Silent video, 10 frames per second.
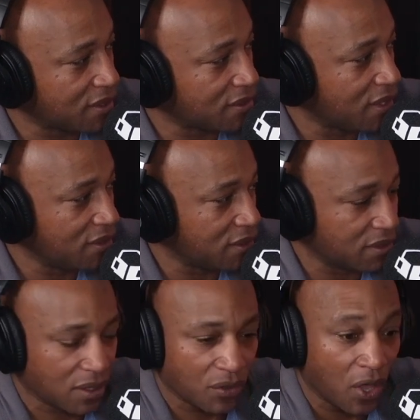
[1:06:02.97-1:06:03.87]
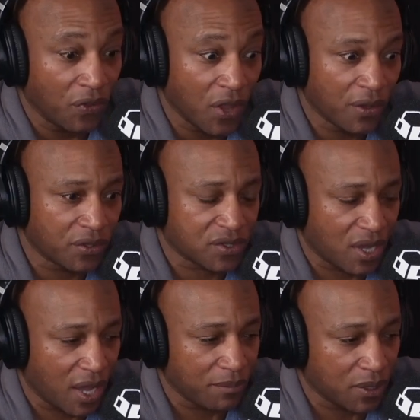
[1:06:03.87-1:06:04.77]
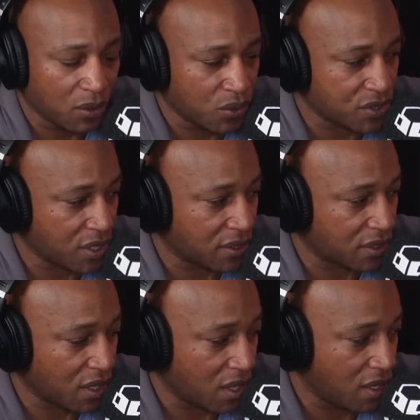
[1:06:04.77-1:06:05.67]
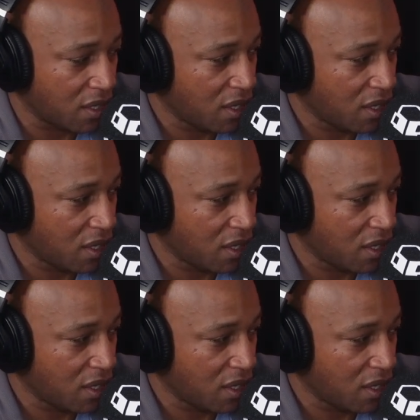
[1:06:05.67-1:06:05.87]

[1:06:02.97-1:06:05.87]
they did. Another time, it was like a